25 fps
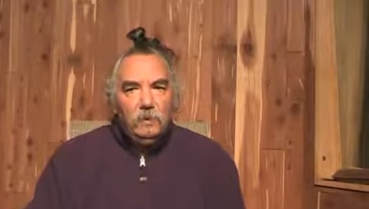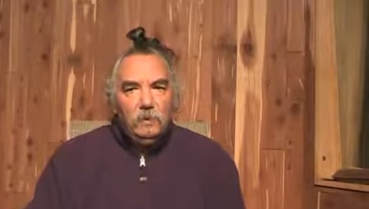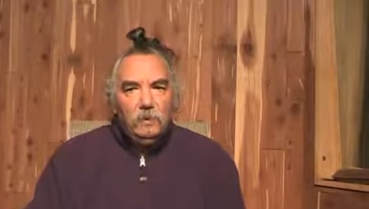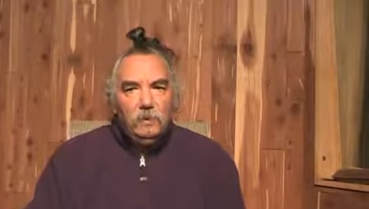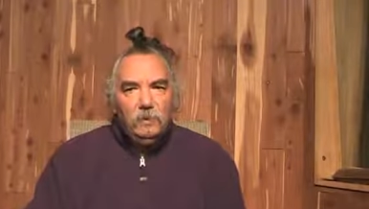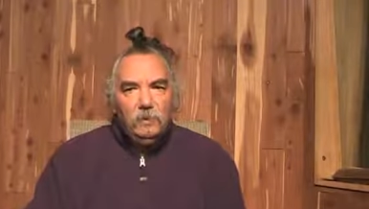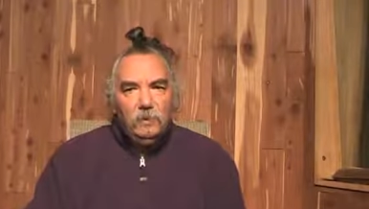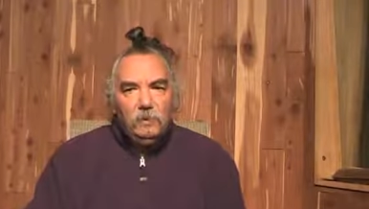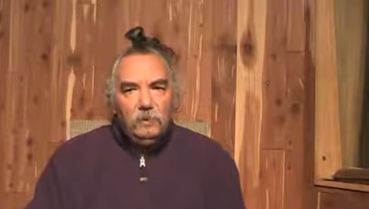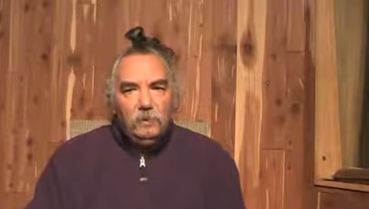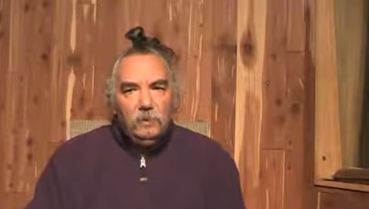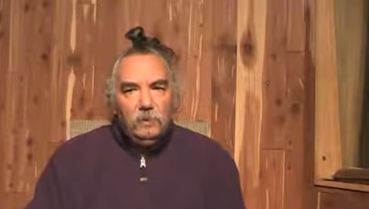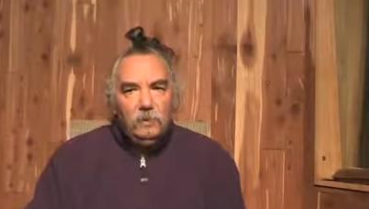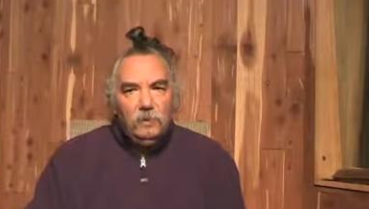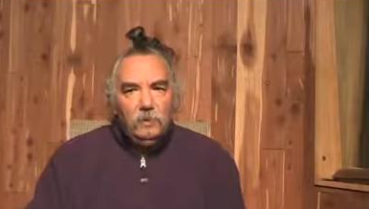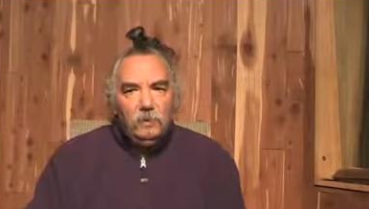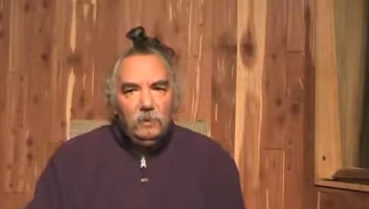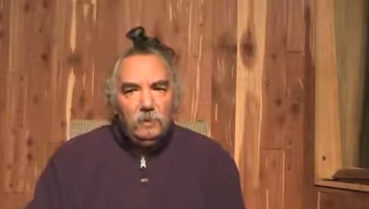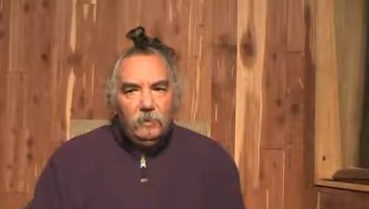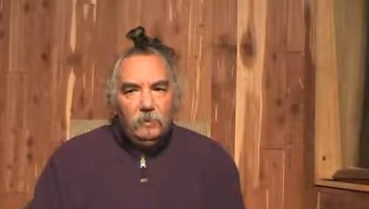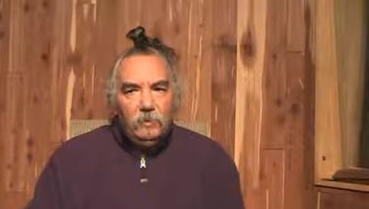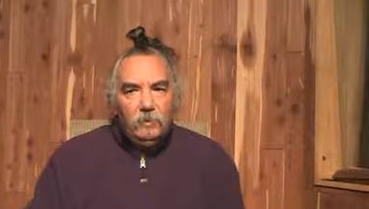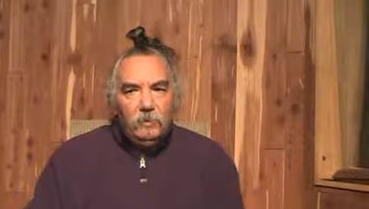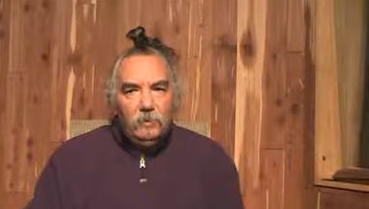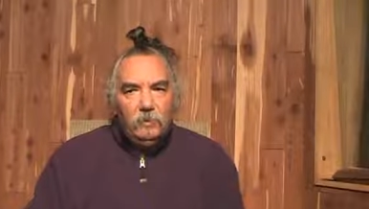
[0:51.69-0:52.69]

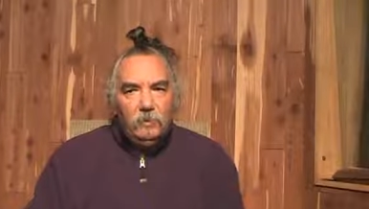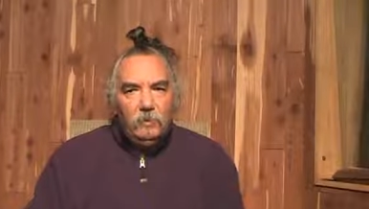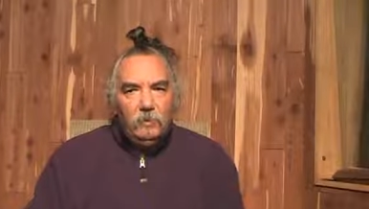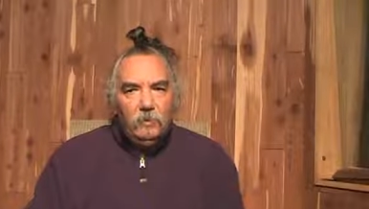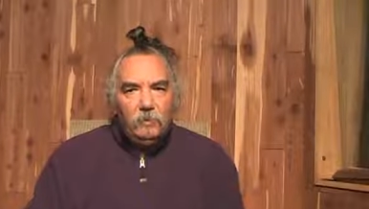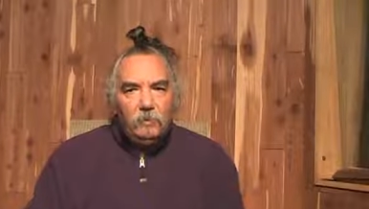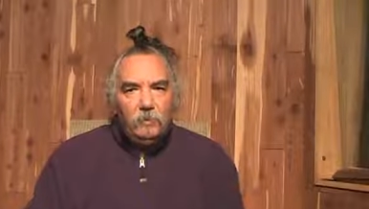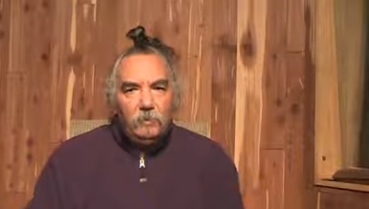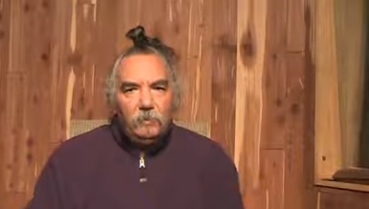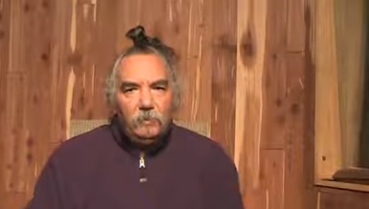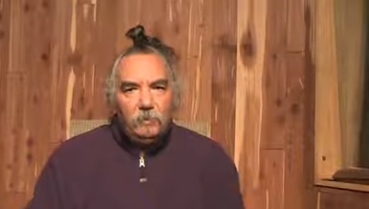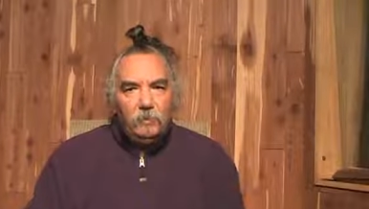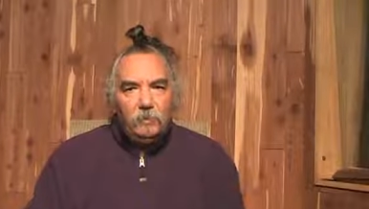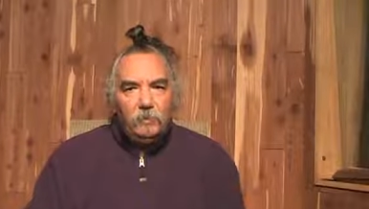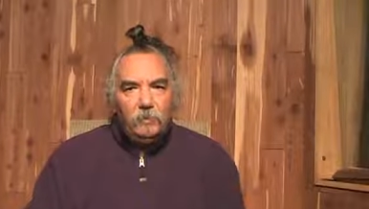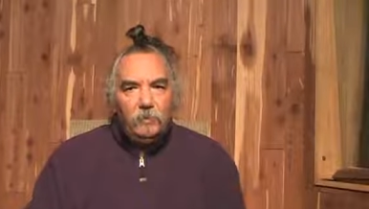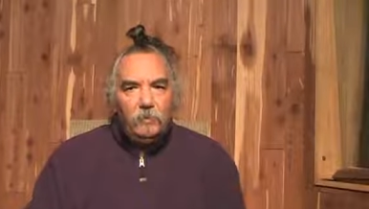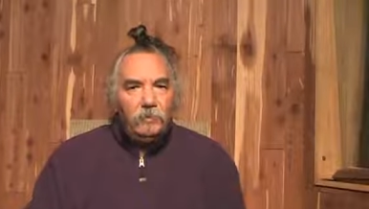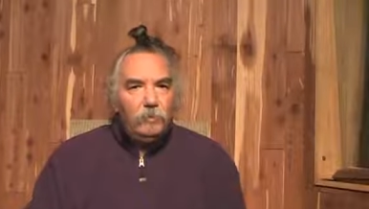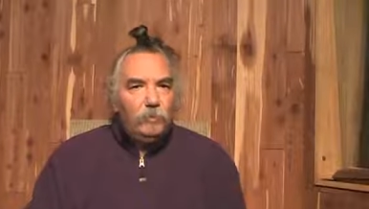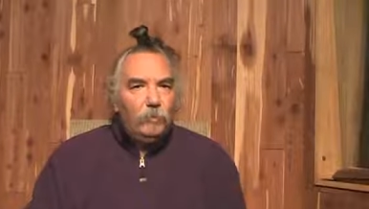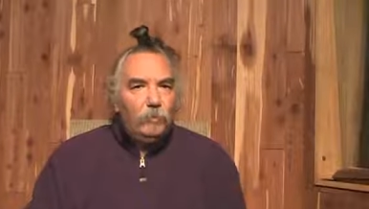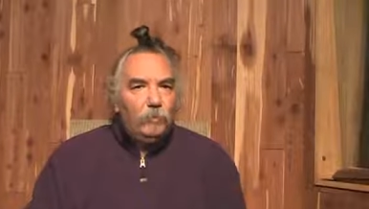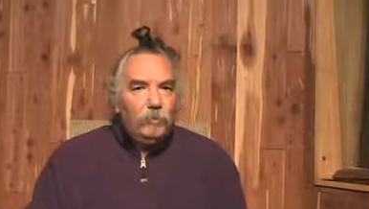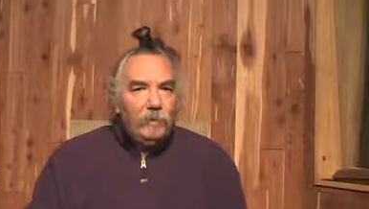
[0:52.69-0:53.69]
So
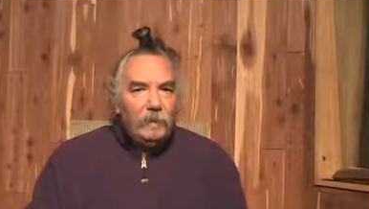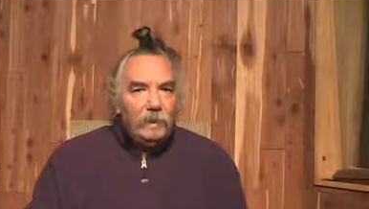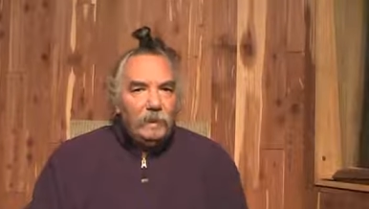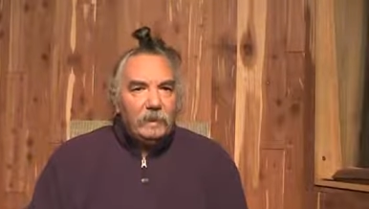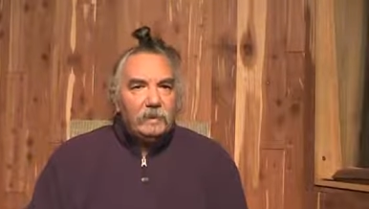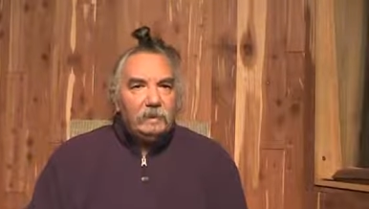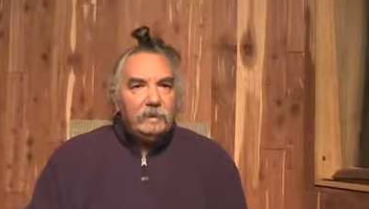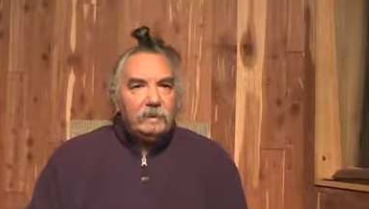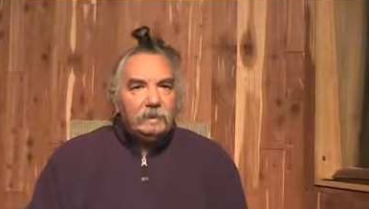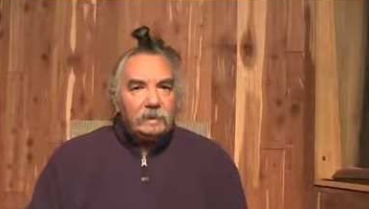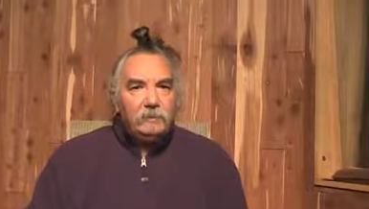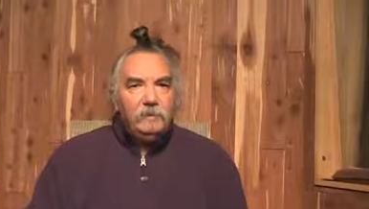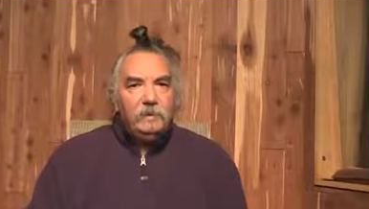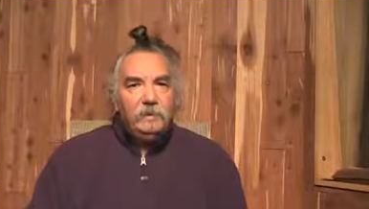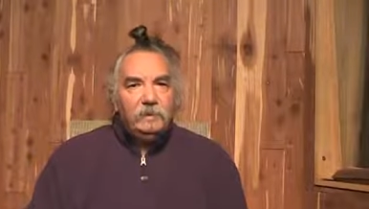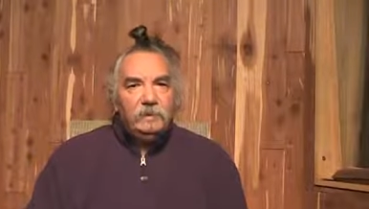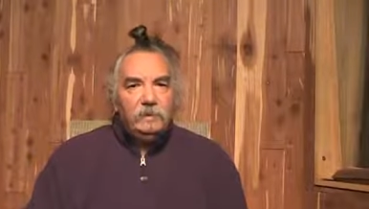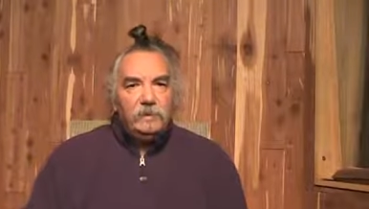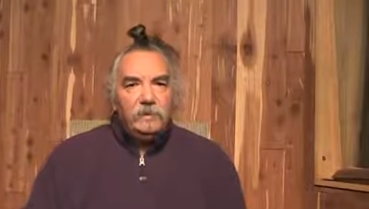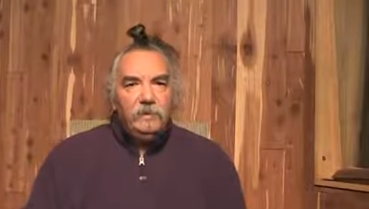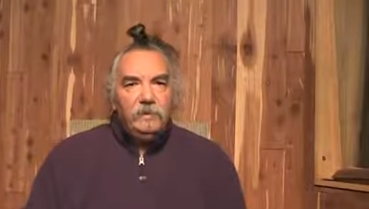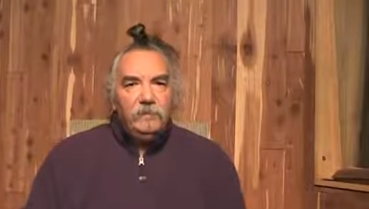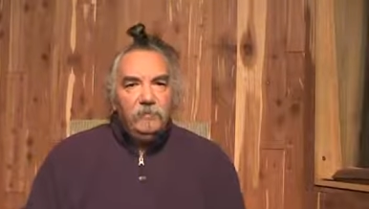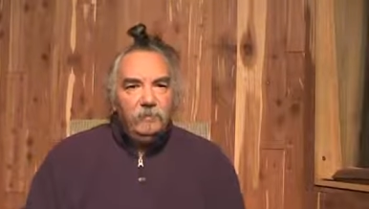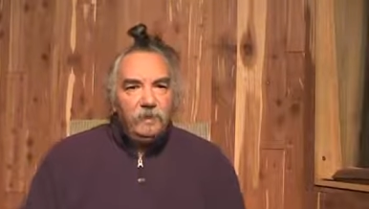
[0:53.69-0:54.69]
spiritual practice
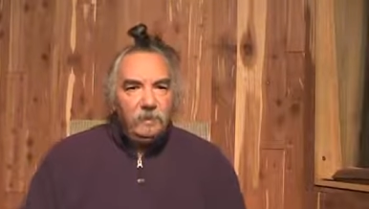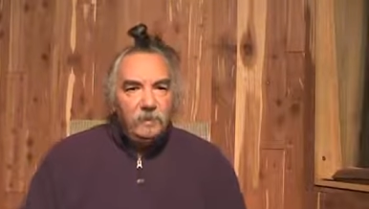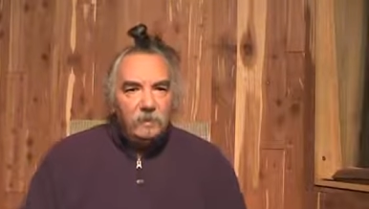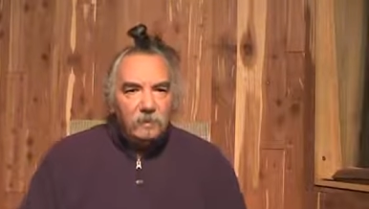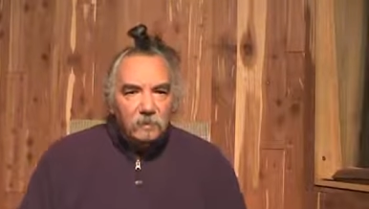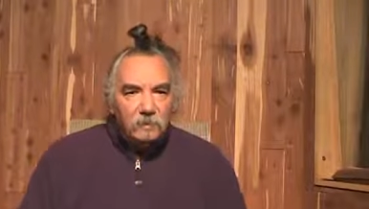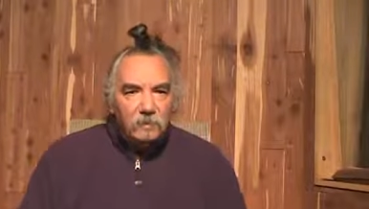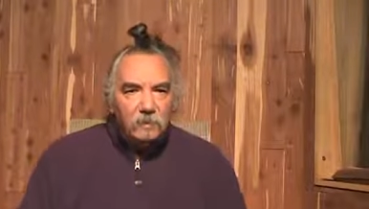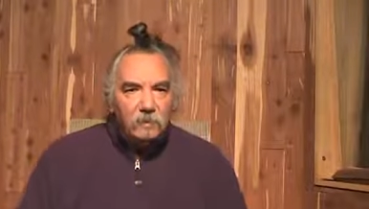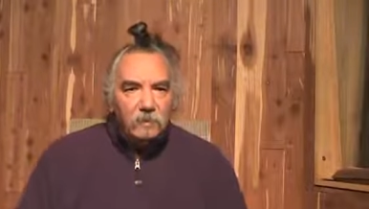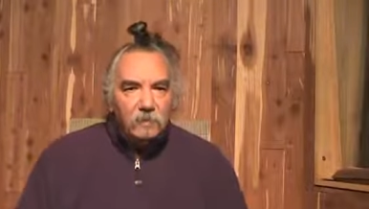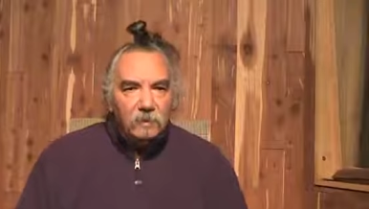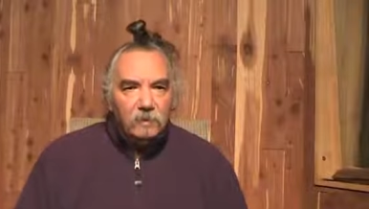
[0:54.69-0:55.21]
means living